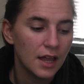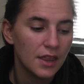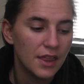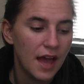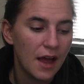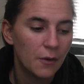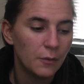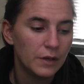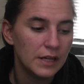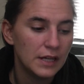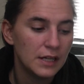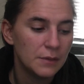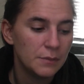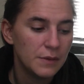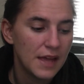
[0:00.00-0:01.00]
that
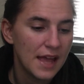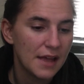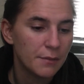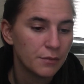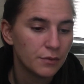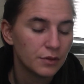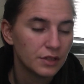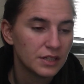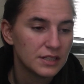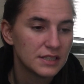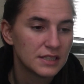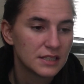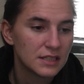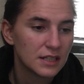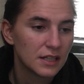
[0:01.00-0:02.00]
we'd be able,
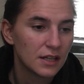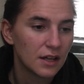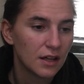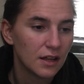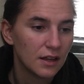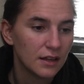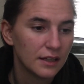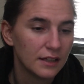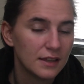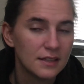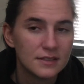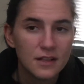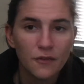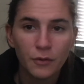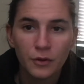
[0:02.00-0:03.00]
because like
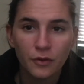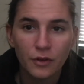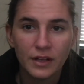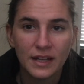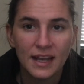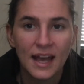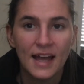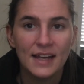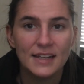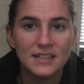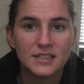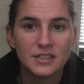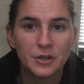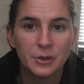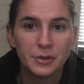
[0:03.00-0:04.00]
the stuff we're looking at
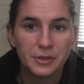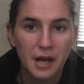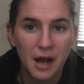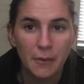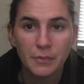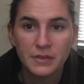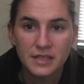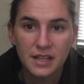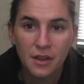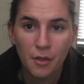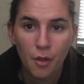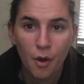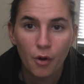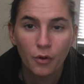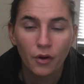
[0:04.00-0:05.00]
is going to help us in the
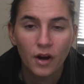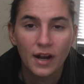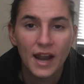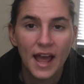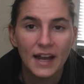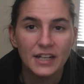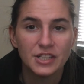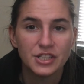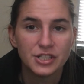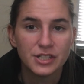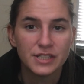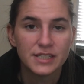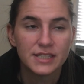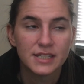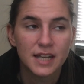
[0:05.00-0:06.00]
long run, and it's
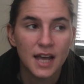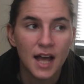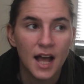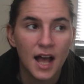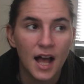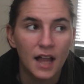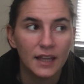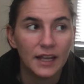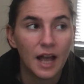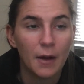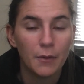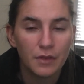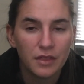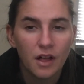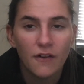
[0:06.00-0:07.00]
just like I
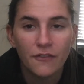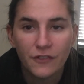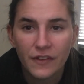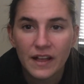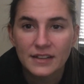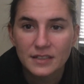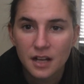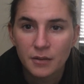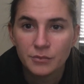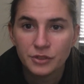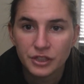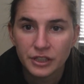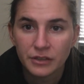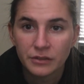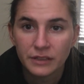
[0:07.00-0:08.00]
would love for that to come
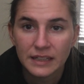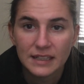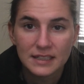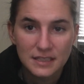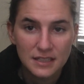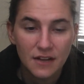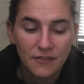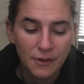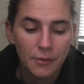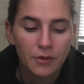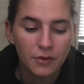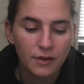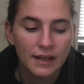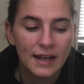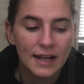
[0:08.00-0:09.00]
true, like the stuff that we're
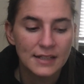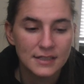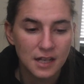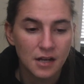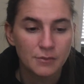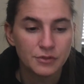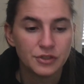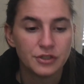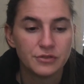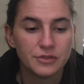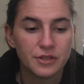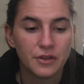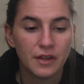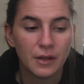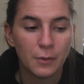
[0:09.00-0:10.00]
looking at to come true,
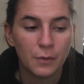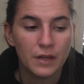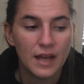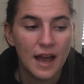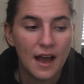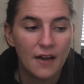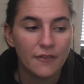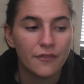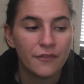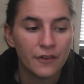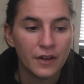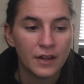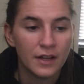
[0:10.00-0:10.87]
so like we have